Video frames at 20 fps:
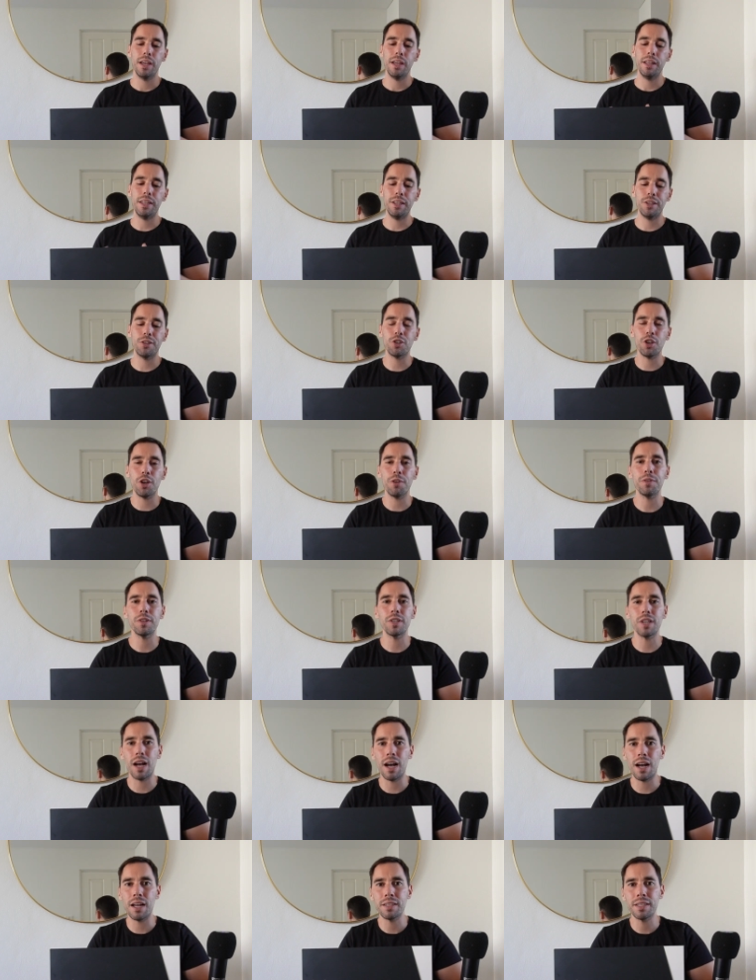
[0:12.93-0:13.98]
The Surface
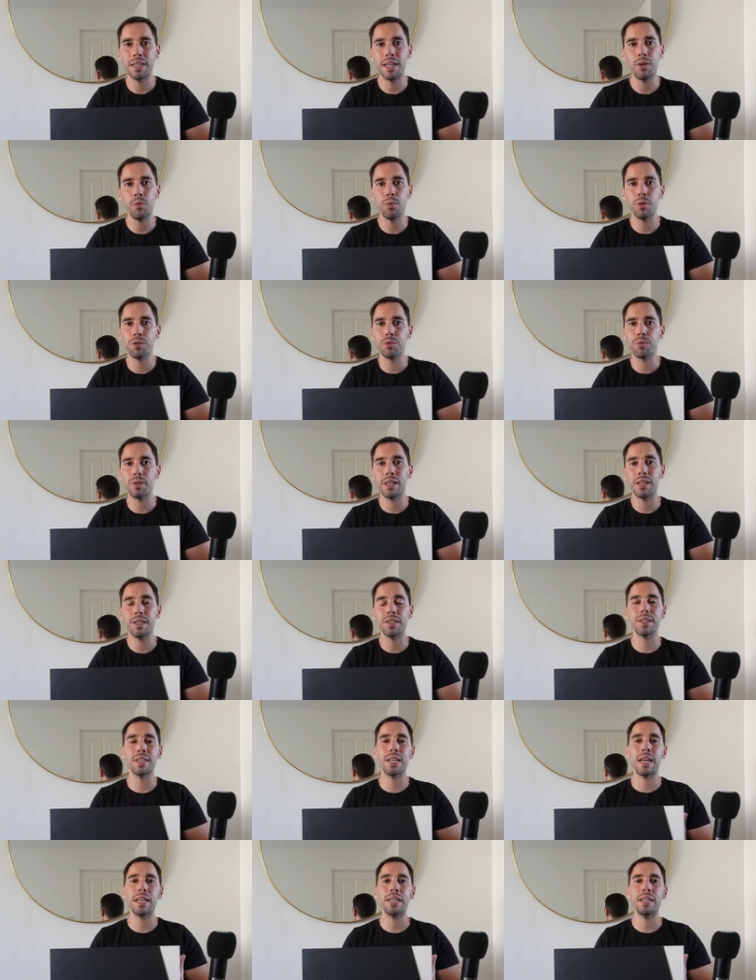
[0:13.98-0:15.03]
RT was released
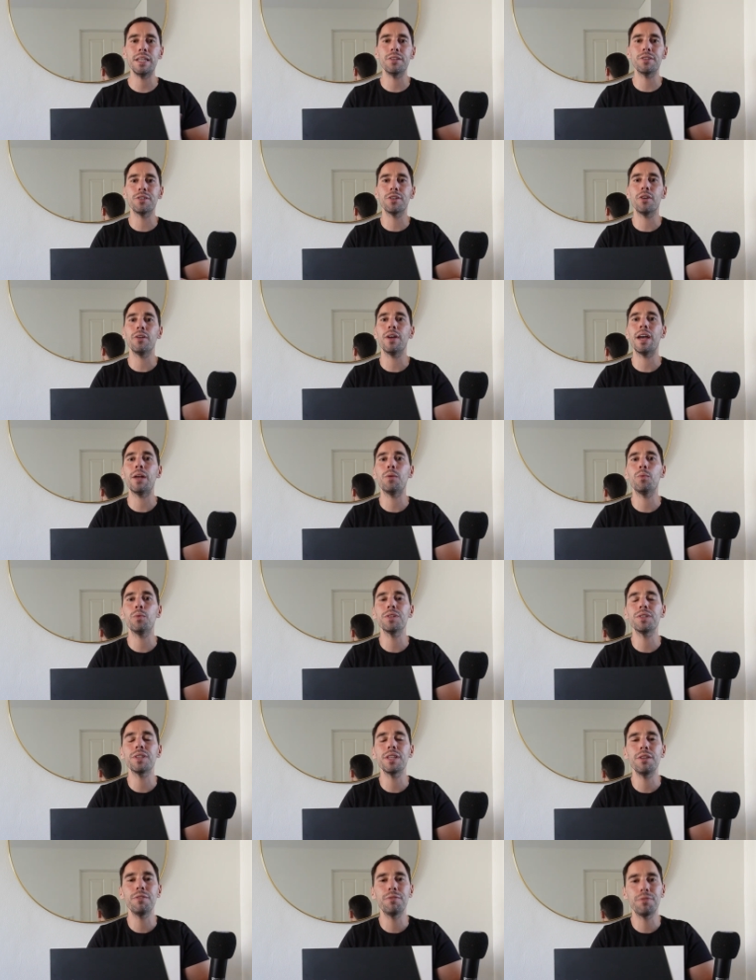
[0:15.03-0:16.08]
10 years ago and was
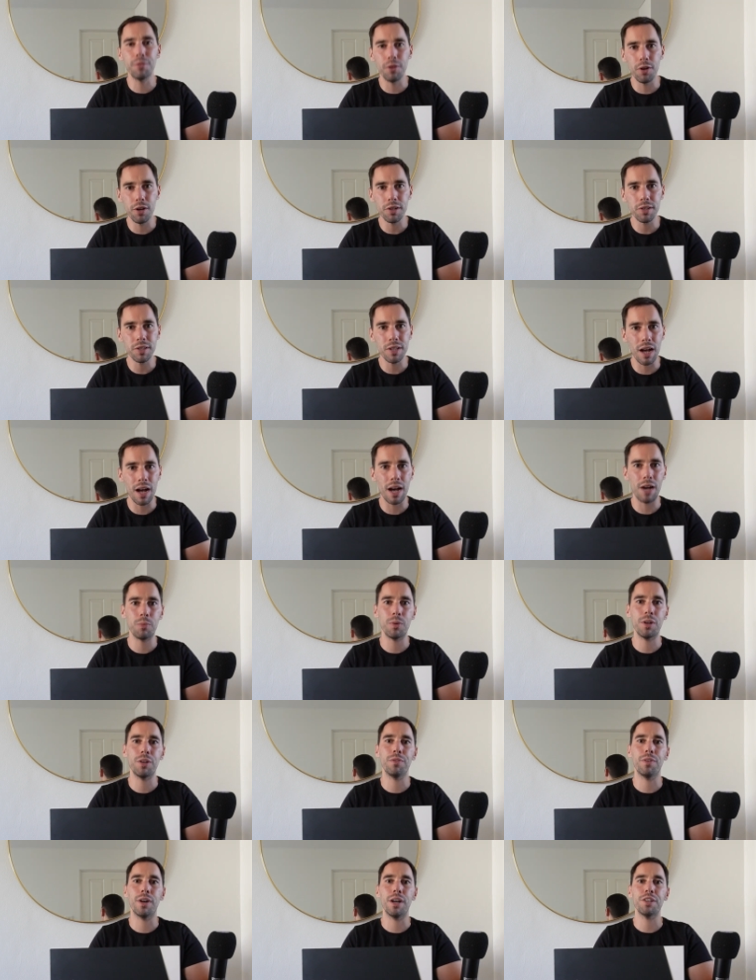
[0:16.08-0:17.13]
the first hardware
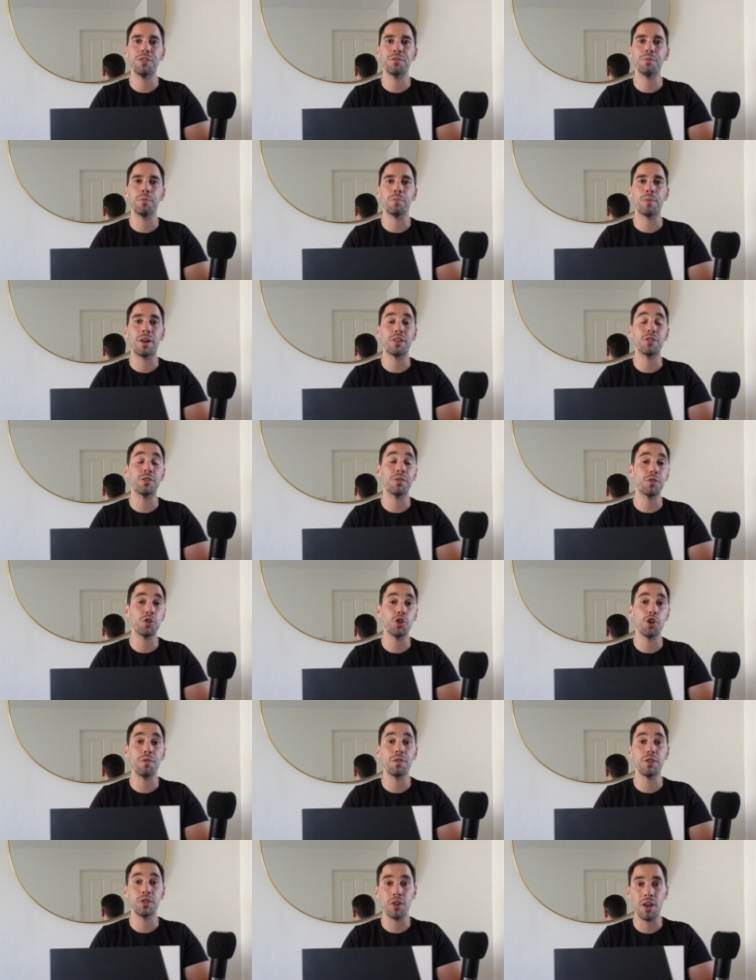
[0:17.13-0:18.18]
device from the Microsoft
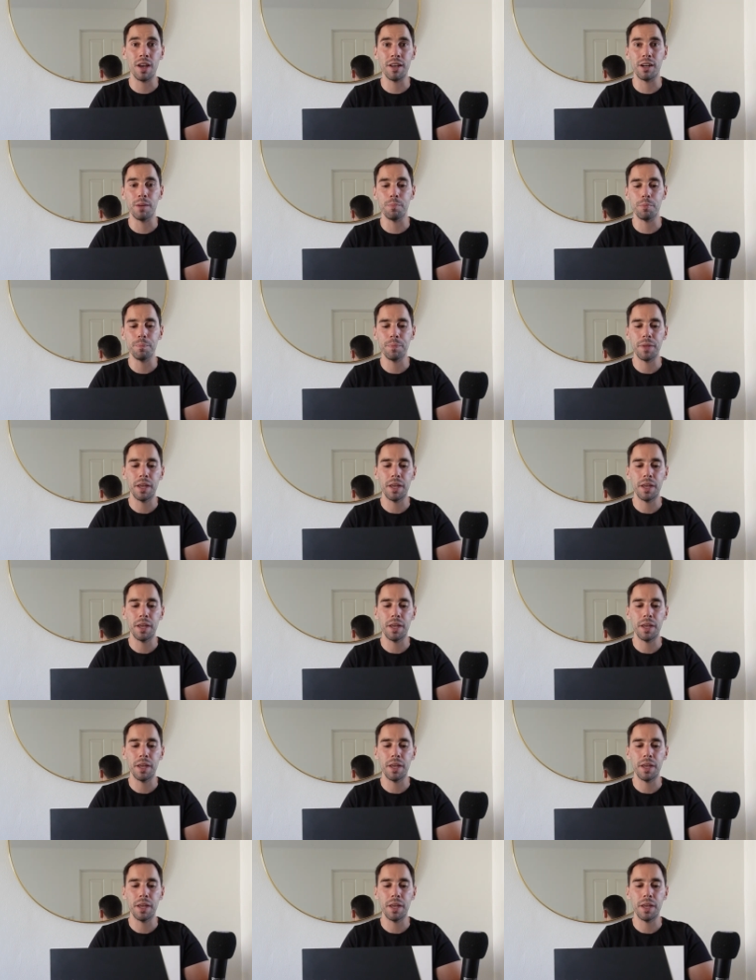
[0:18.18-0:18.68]
Surface lineup.